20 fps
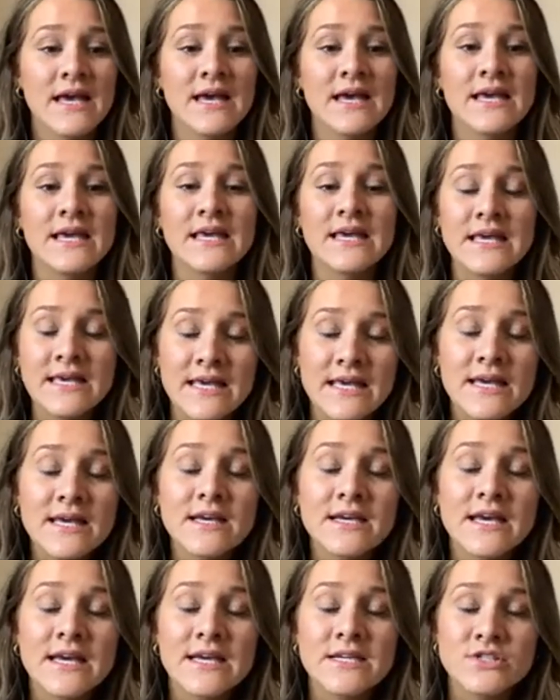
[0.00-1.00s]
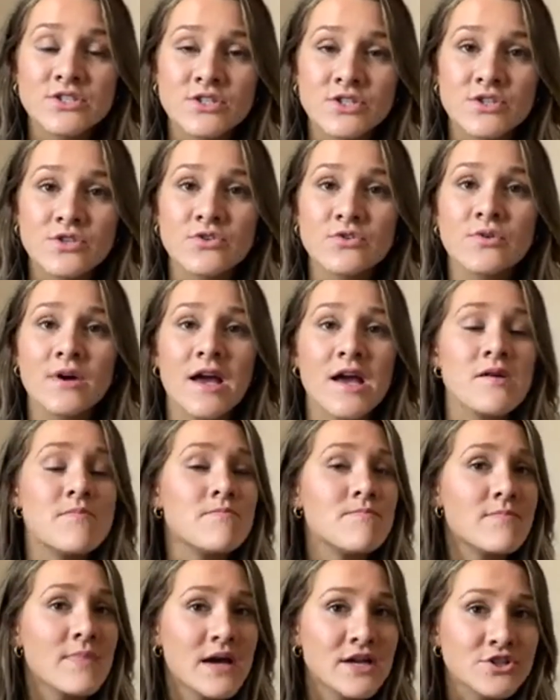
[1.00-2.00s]
He can do
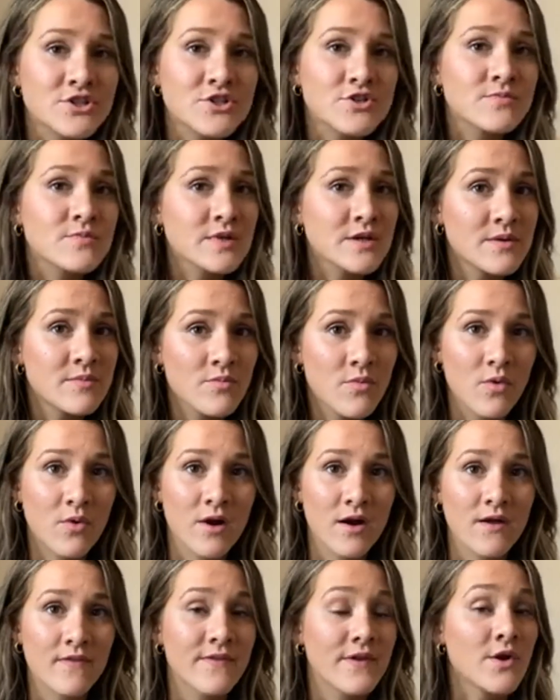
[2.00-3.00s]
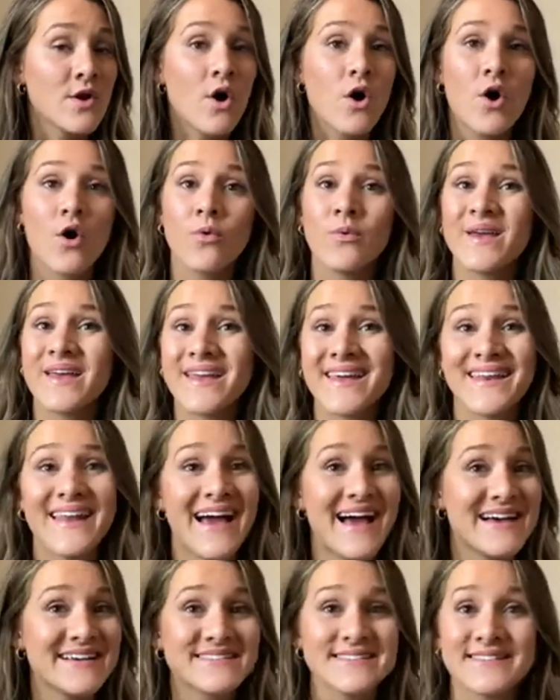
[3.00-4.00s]
immeasurably more than all we can
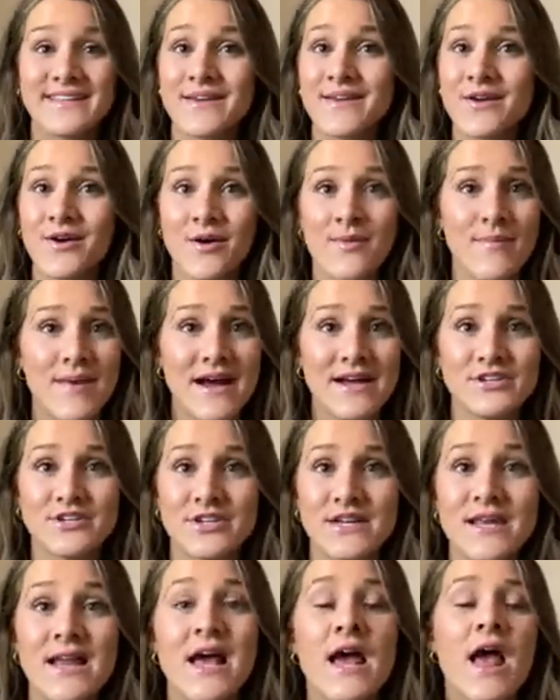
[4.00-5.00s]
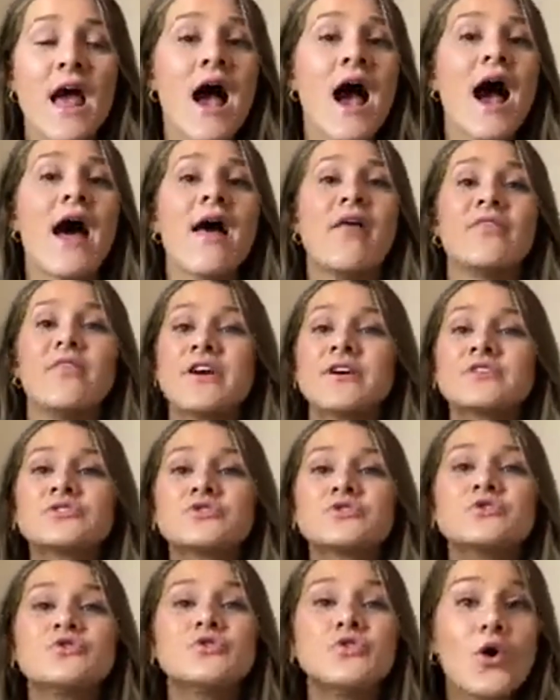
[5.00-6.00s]
ask, think, or imagine.
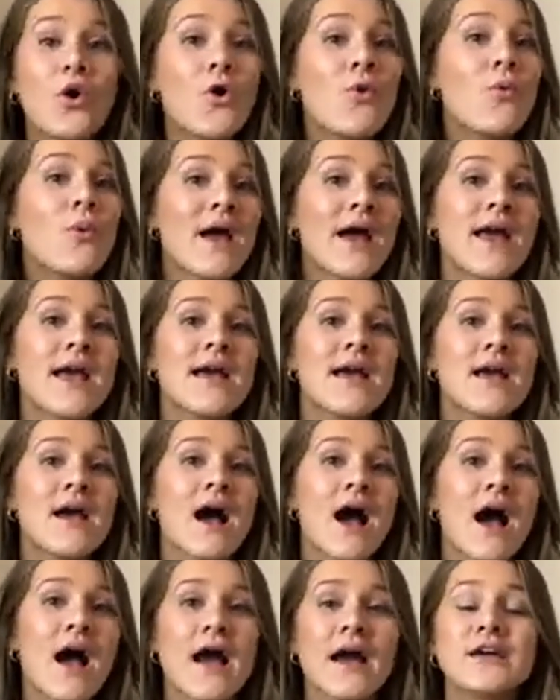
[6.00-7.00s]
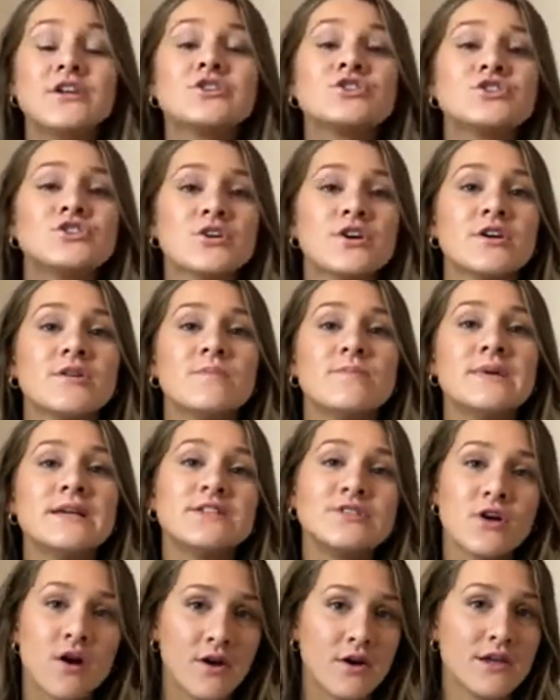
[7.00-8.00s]
There's no way I should be
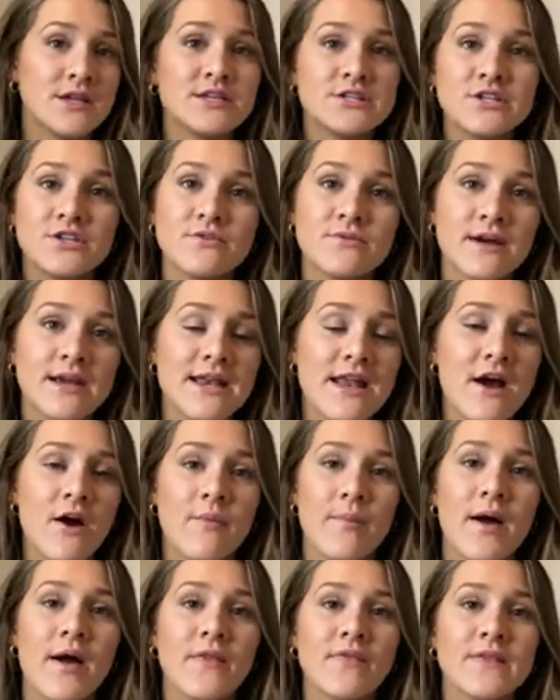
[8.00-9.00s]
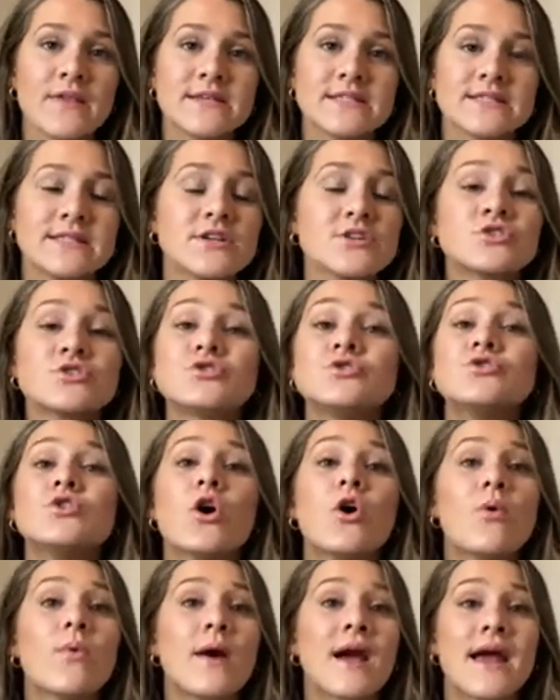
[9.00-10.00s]
talking to you right now about this. There's
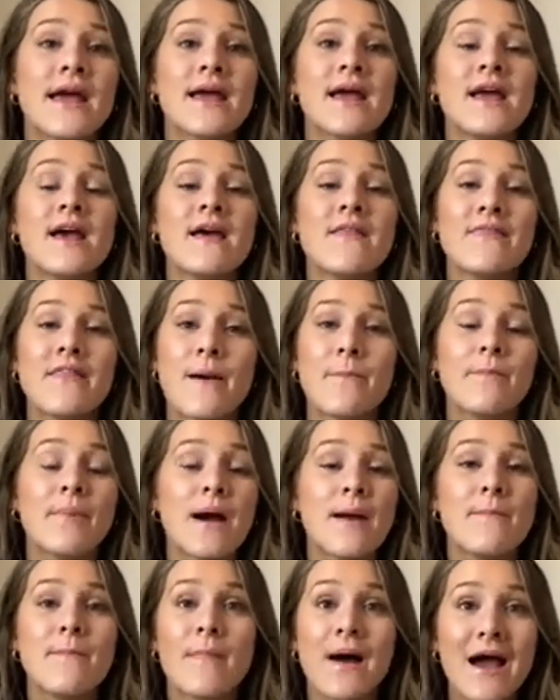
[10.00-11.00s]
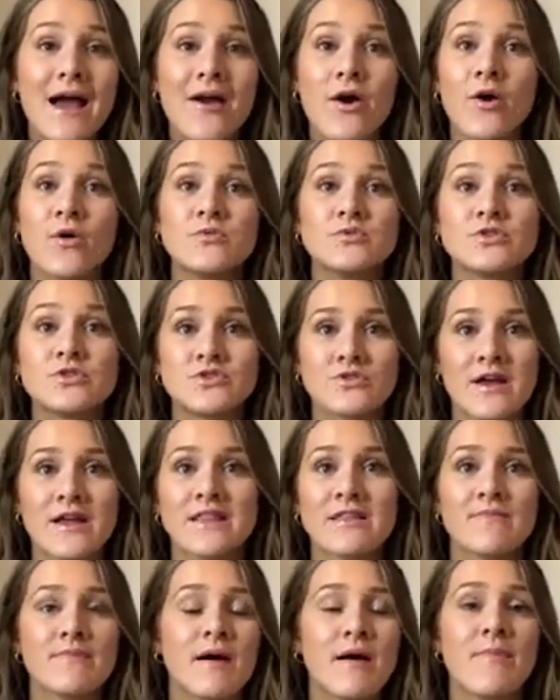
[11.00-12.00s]
no way that by my own
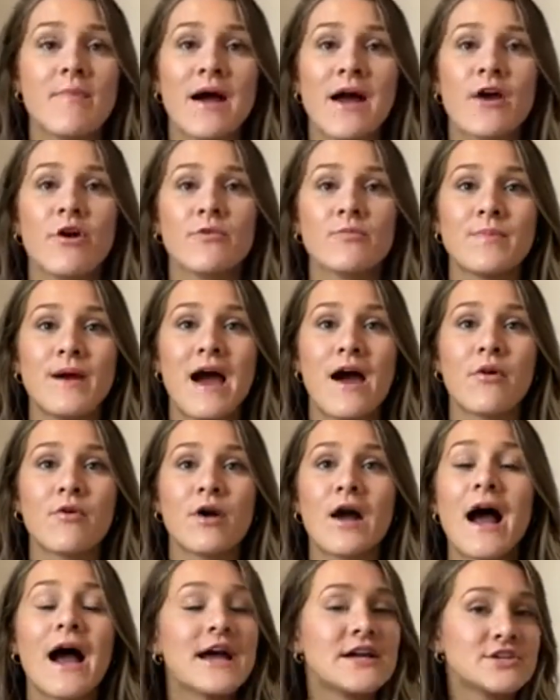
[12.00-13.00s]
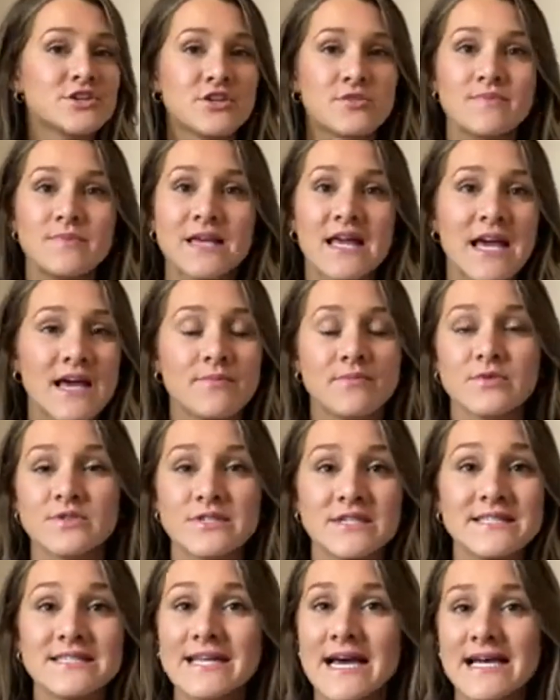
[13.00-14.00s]
strength and by my own power, I should be able
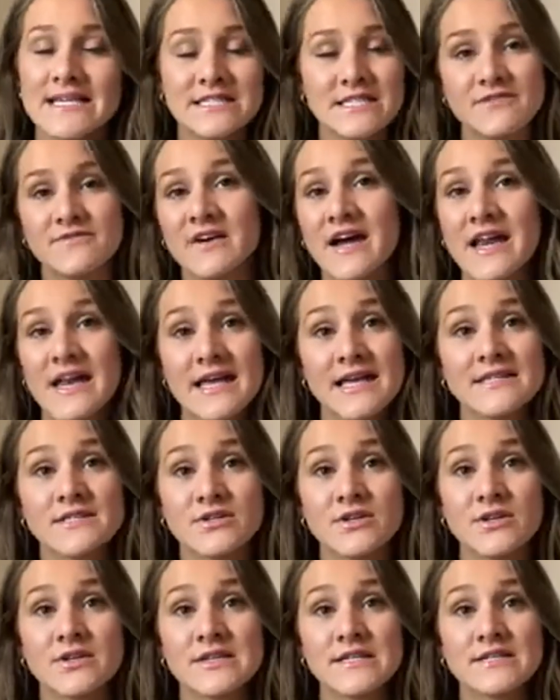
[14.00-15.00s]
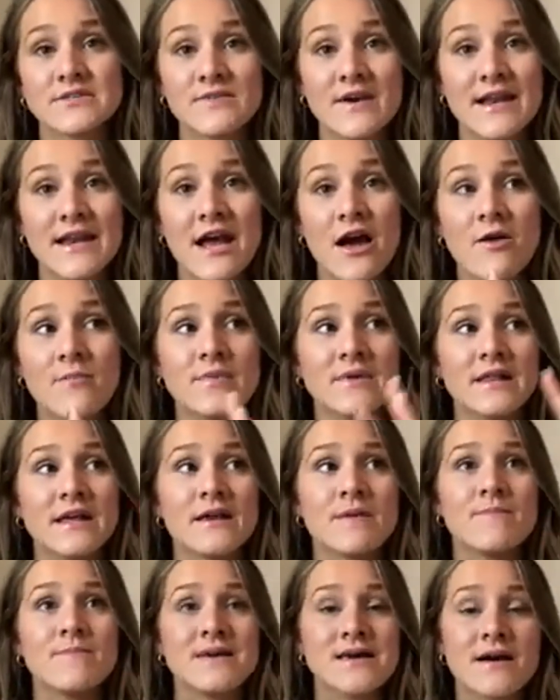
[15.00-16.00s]
to testify to his goodness right now. But
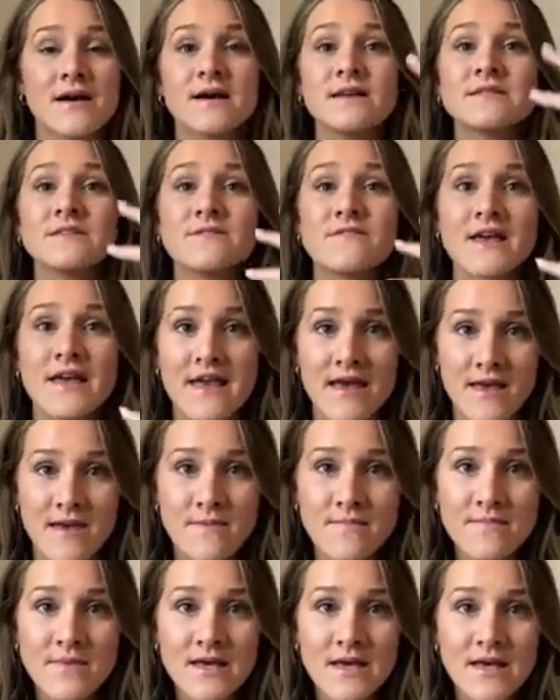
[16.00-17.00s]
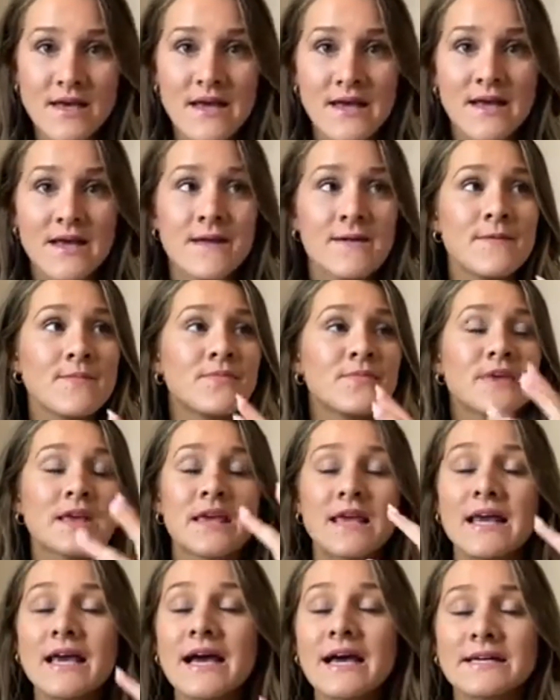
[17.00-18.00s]
like, because of him,
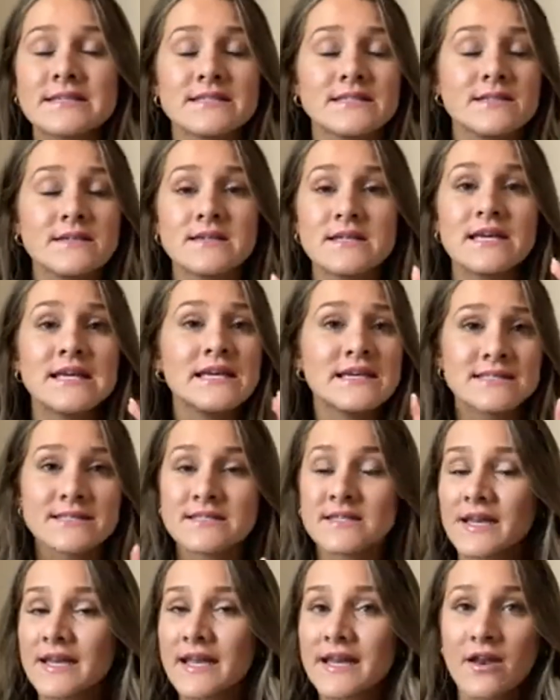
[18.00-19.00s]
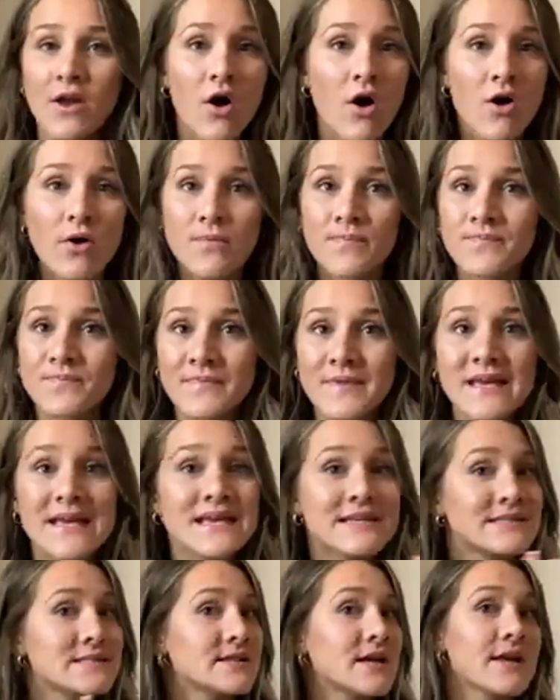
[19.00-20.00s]
he has done it all. He
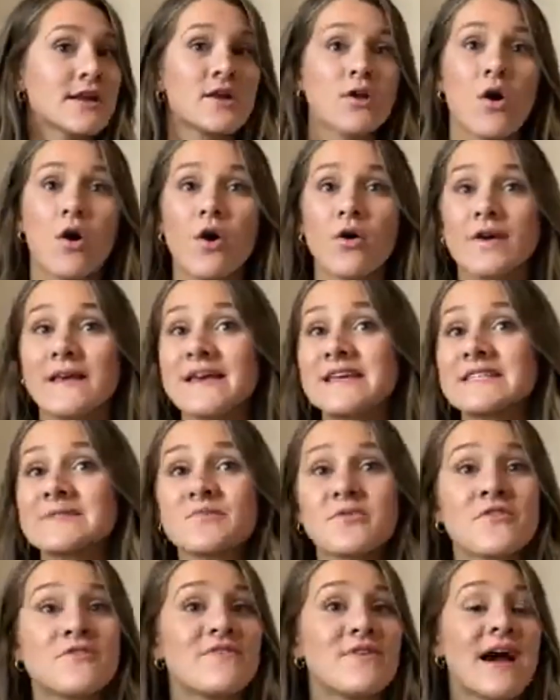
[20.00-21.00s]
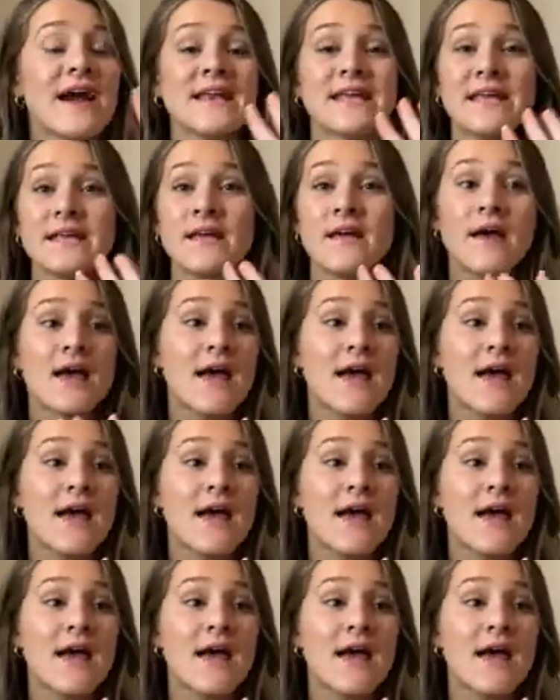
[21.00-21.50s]
has done it all. He has provided